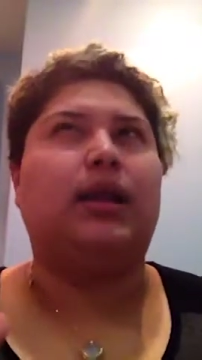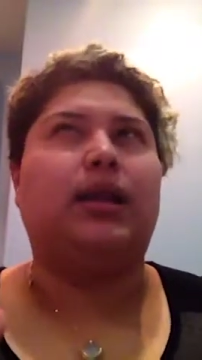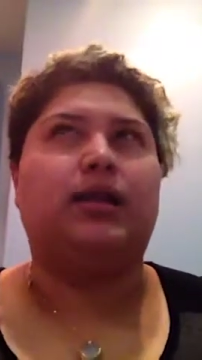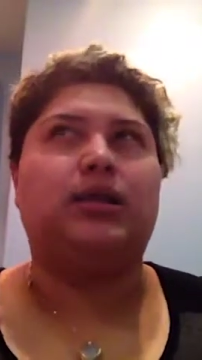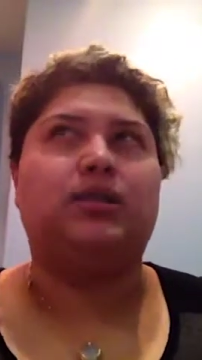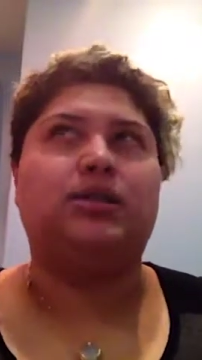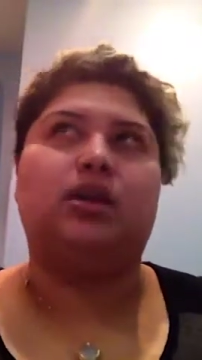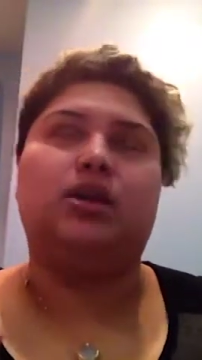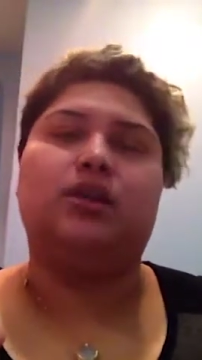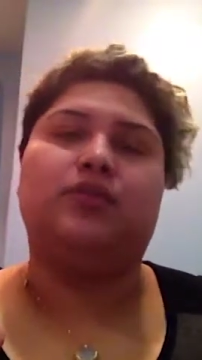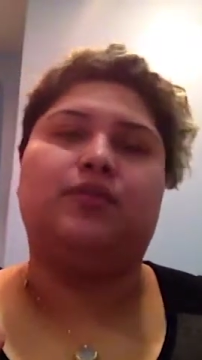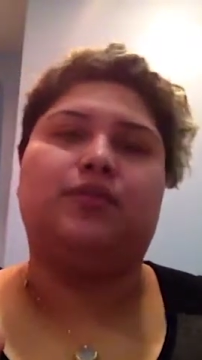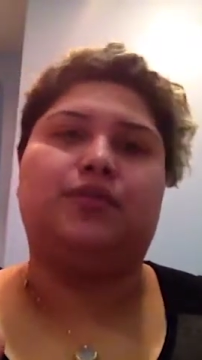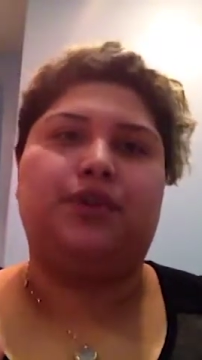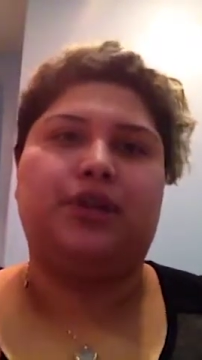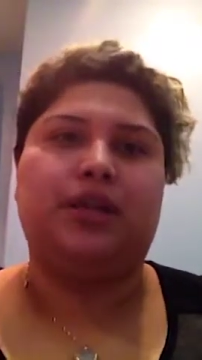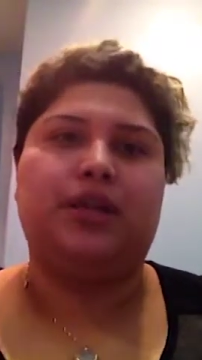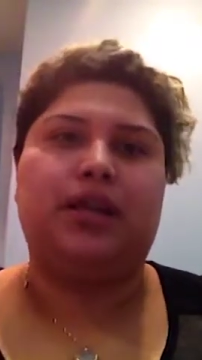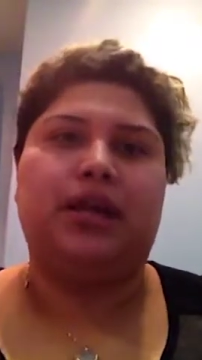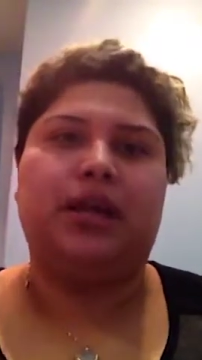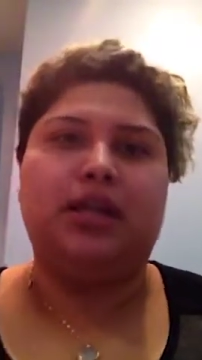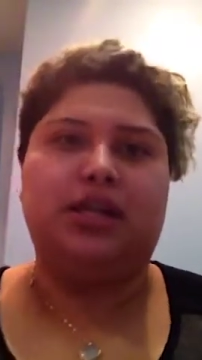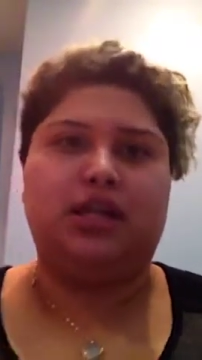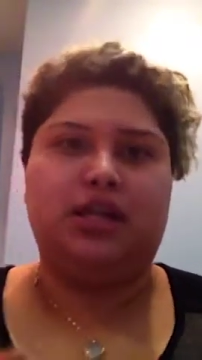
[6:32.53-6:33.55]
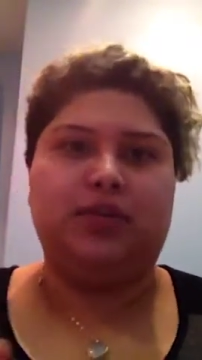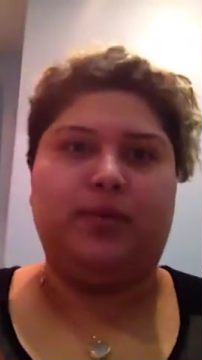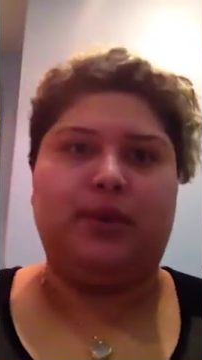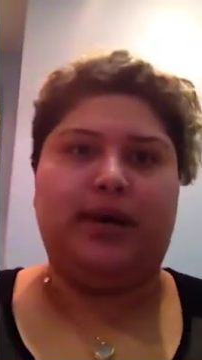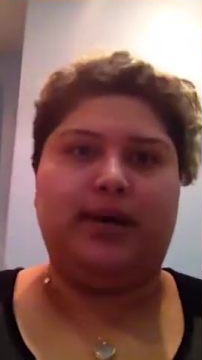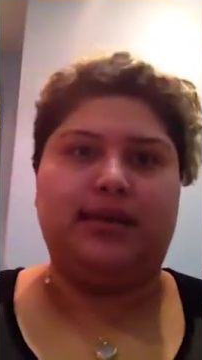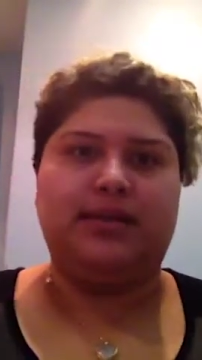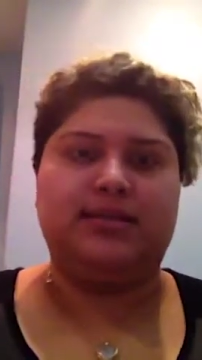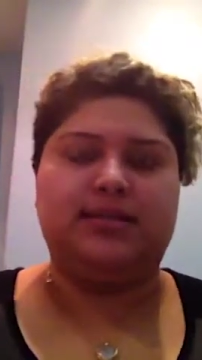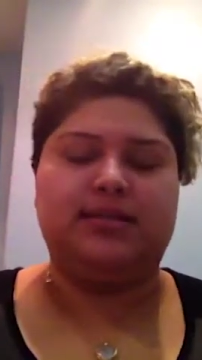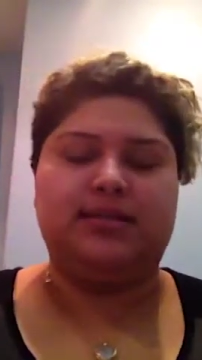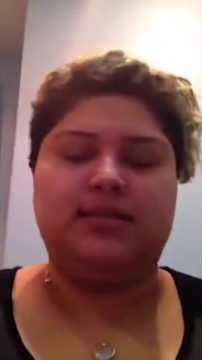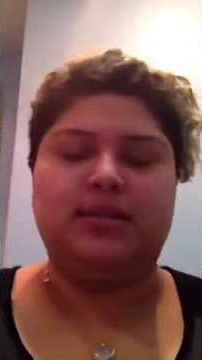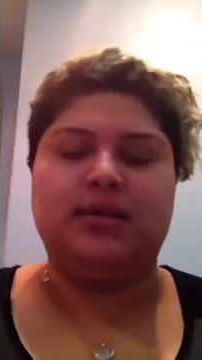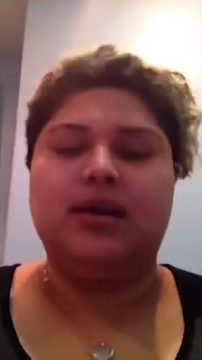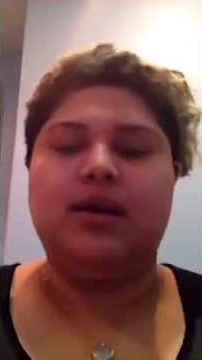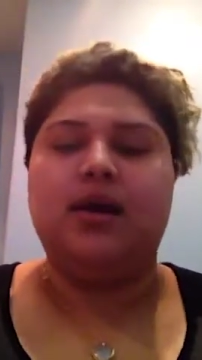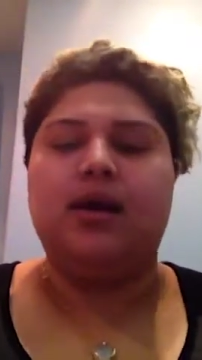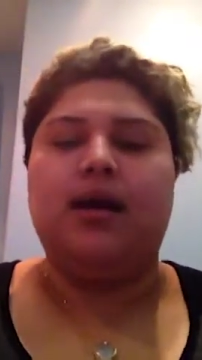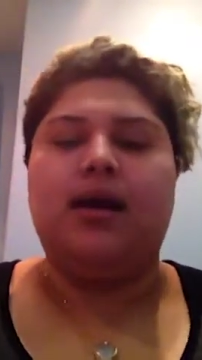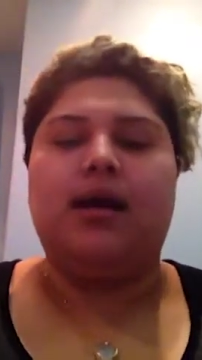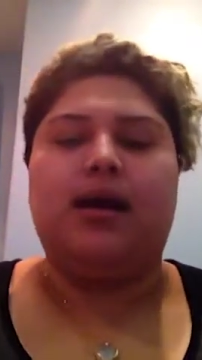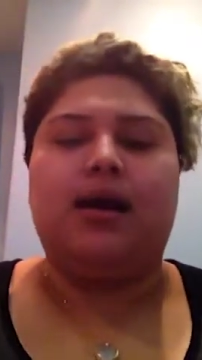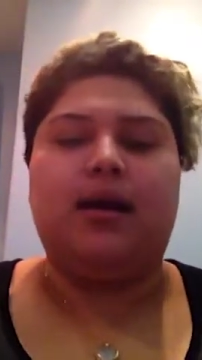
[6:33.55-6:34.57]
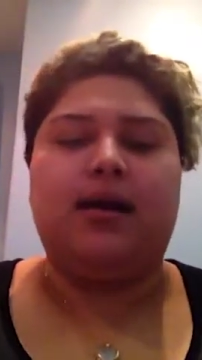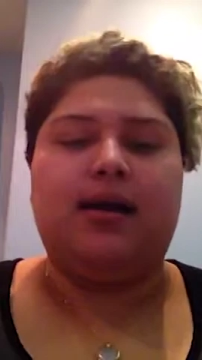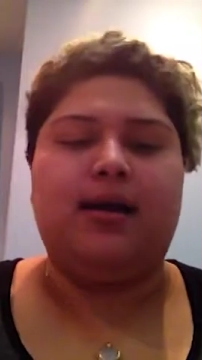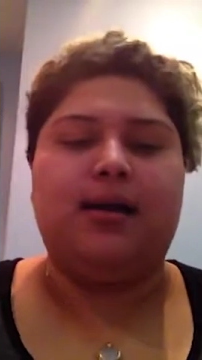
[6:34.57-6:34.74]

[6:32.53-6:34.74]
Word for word: or like a dollar 49 US.